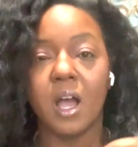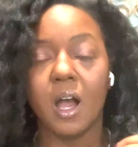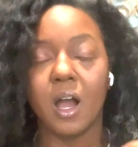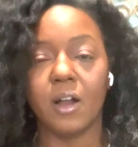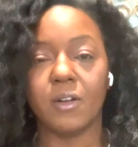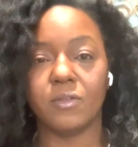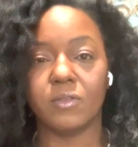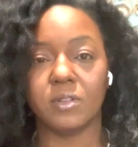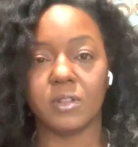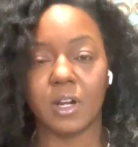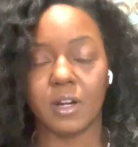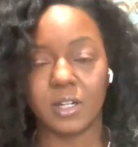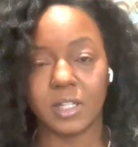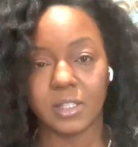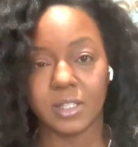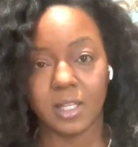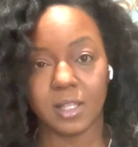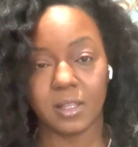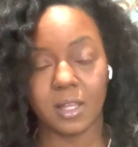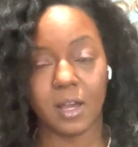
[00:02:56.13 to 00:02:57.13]
of learning
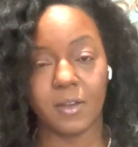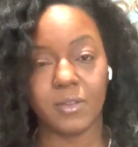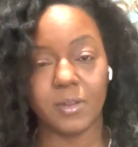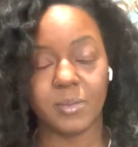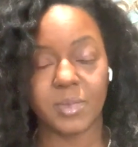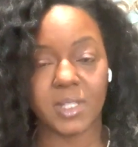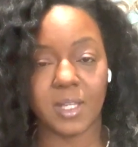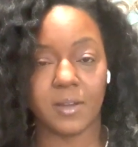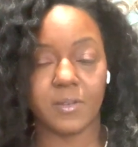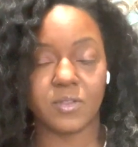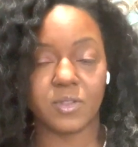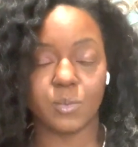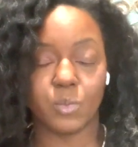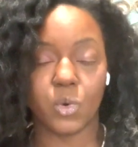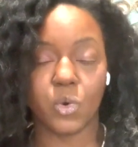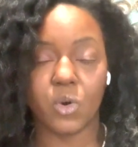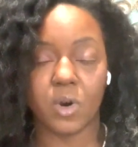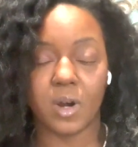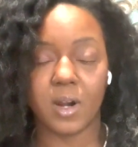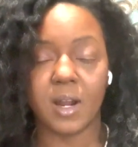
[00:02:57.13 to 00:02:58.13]
to love themselves
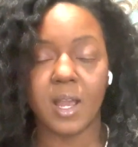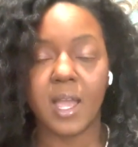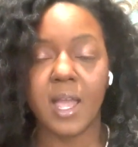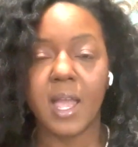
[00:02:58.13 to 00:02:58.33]
more.